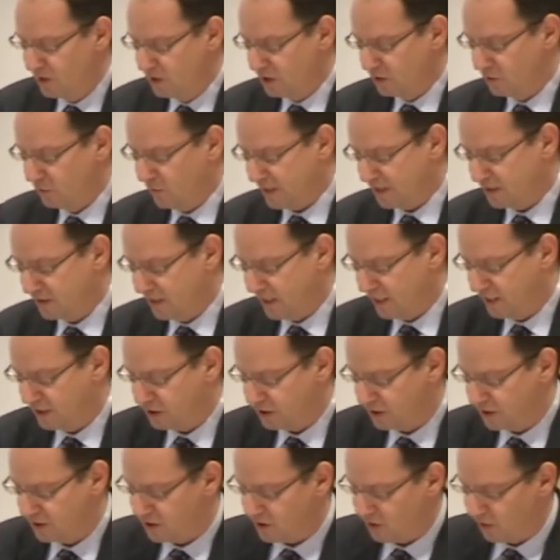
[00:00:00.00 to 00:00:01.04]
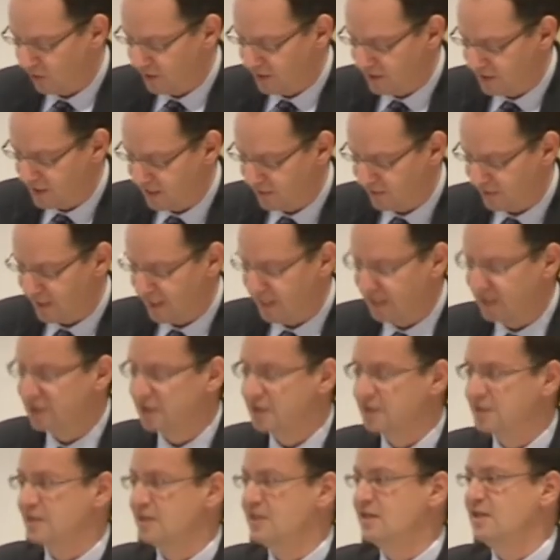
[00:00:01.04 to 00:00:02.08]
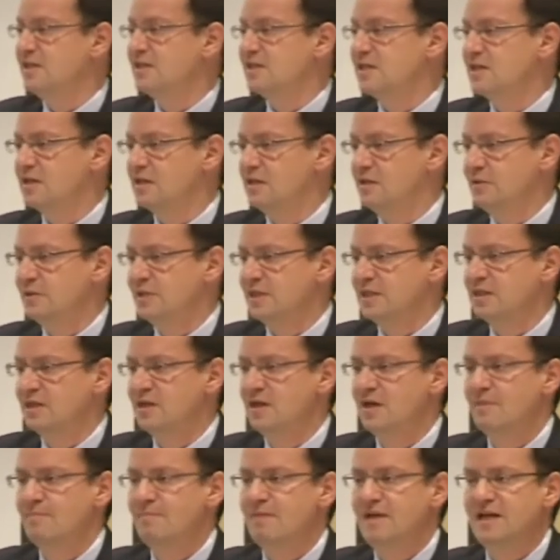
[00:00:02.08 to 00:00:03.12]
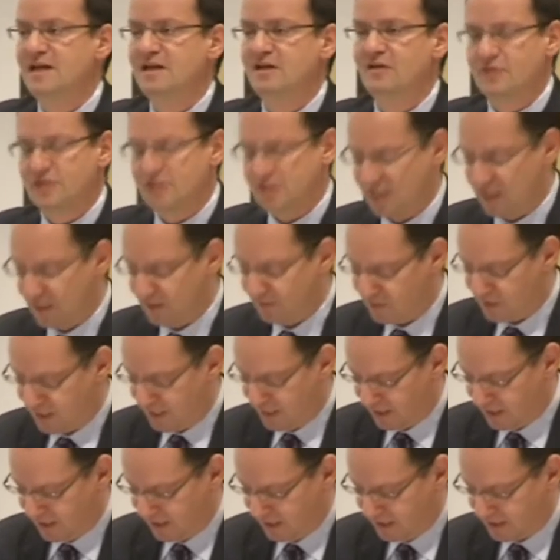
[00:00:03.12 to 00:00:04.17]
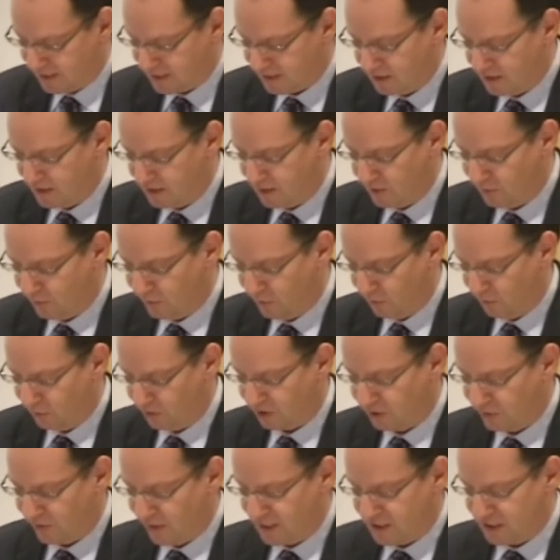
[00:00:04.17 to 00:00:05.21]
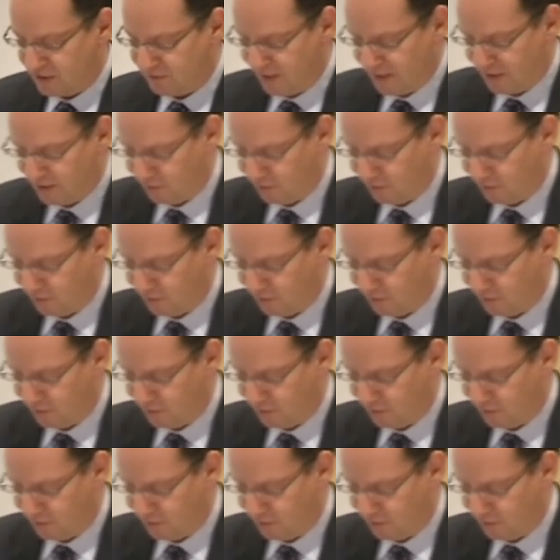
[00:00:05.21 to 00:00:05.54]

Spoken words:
regulations on interrogations, and these included many of the same techniques that were authorized by the